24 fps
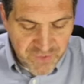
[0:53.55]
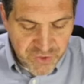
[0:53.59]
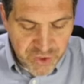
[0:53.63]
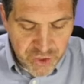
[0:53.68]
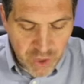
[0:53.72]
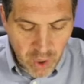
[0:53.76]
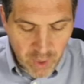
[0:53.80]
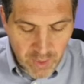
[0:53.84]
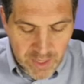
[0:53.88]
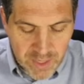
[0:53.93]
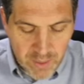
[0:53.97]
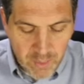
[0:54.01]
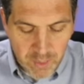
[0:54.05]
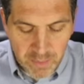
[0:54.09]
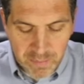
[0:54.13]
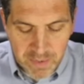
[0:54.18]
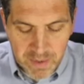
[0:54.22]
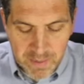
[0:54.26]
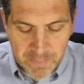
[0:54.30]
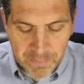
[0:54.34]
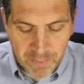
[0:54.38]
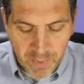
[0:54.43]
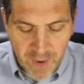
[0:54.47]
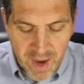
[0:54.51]
show
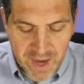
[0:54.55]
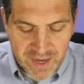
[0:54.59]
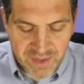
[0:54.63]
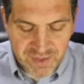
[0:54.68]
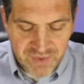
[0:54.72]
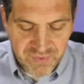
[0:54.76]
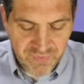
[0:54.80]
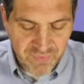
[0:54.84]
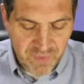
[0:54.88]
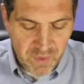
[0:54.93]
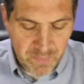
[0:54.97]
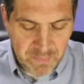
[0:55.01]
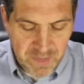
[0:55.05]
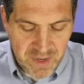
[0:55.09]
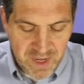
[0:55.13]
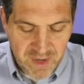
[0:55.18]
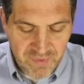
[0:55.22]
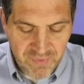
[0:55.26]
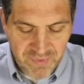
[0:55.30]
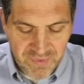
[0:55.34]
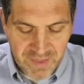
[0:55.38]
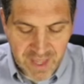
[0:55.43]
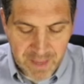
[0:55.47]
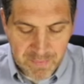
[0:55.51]
equilibrium price for
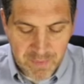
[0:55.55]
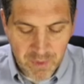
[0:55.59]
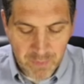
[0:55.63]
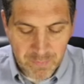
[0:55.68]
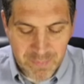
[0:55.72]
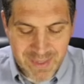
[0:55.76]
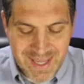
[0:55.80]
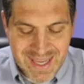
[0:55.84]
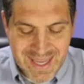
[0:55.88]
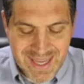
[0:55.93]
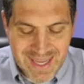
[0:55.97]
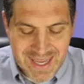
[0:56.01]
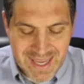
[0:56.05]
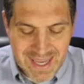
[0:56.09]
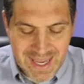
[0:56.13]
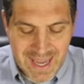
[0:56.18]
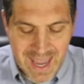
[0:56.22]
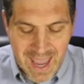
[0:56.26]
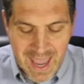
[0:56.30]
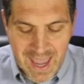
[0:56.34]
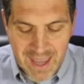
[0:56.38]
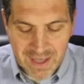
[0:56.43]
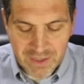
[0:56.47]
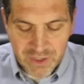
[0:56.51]
beef labeled
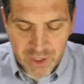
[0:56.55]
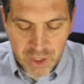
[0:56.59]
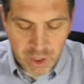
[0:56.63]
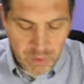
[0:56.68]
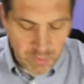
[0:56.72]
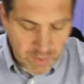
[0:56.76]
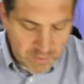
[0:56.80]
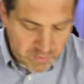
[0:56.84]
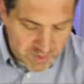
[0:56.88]
PE and QE